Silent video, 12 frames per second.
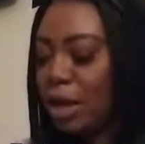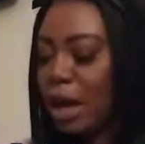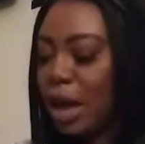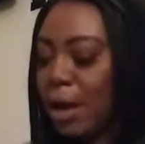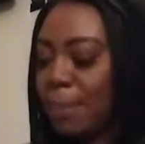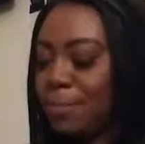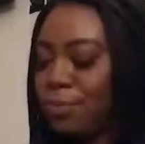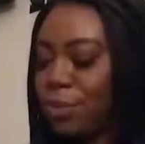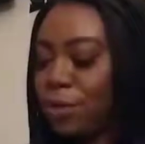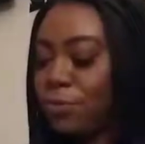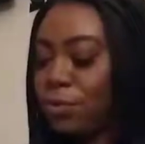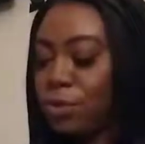
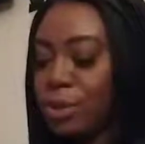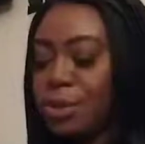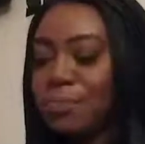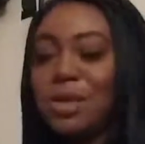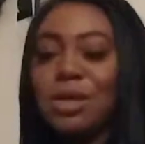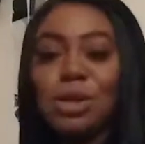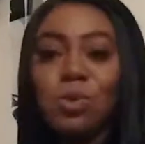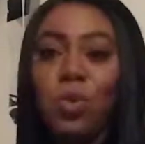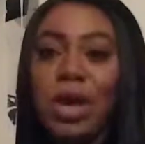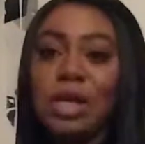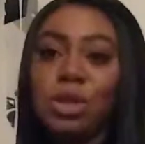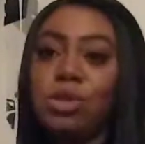of course, the biggest
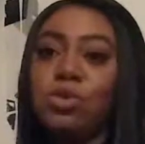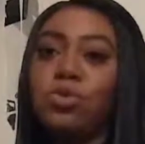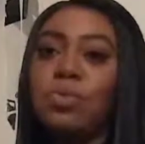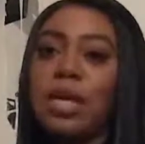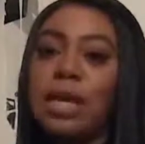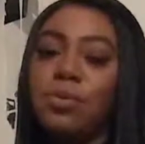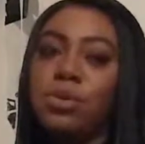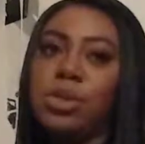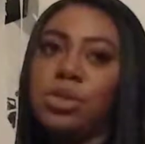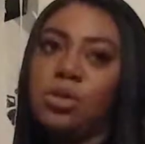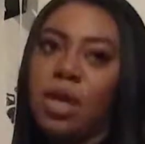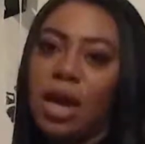way to be able to
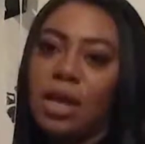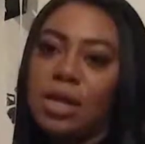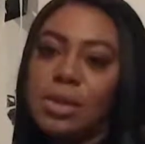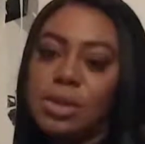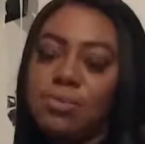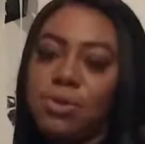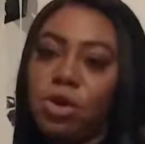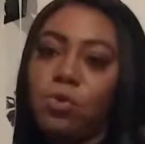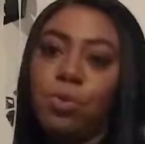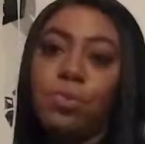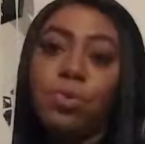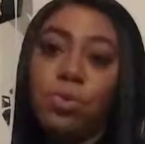do that is to build
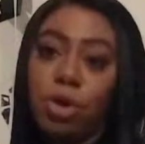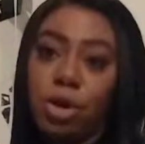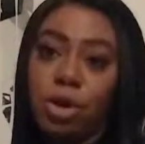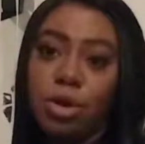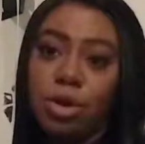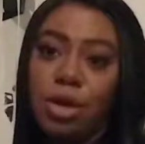rapport.